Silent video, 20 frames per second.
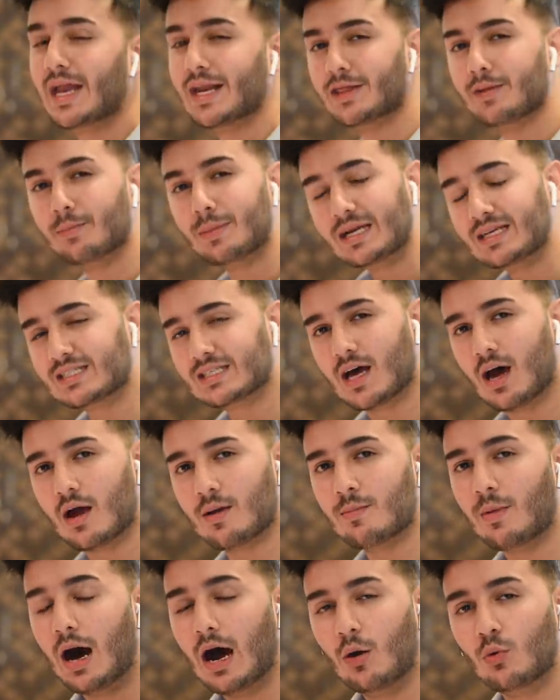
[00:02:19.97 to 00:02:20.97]
And in the
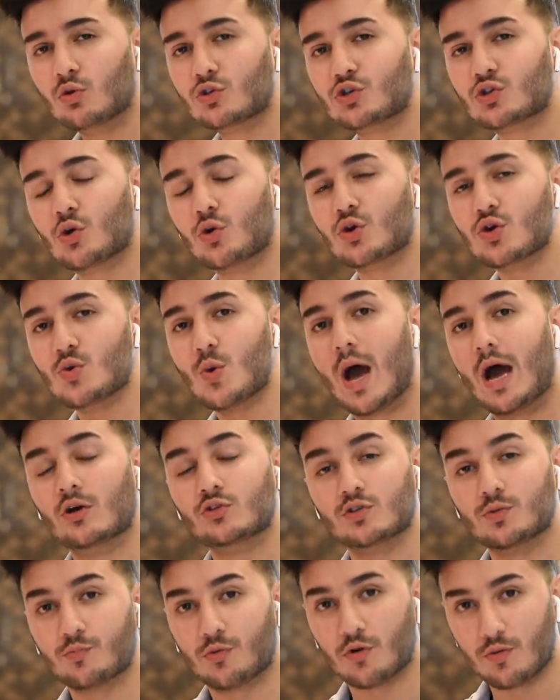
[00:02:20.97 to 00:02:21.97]
meantime, I will show you how
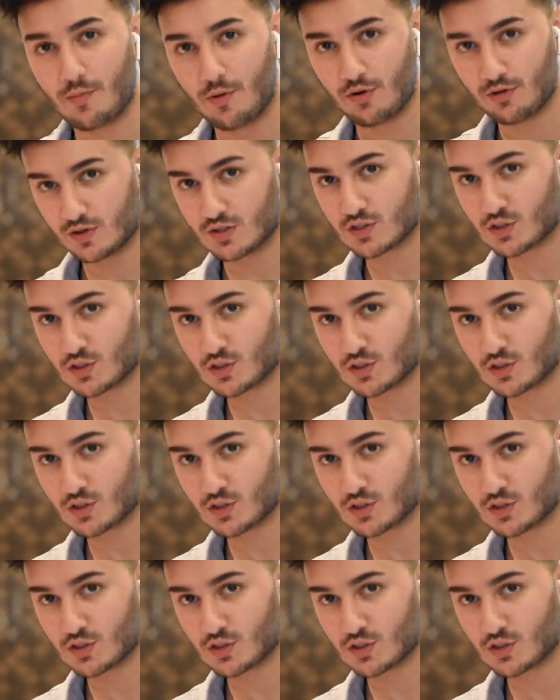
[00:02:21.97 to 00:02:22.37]
to prepare the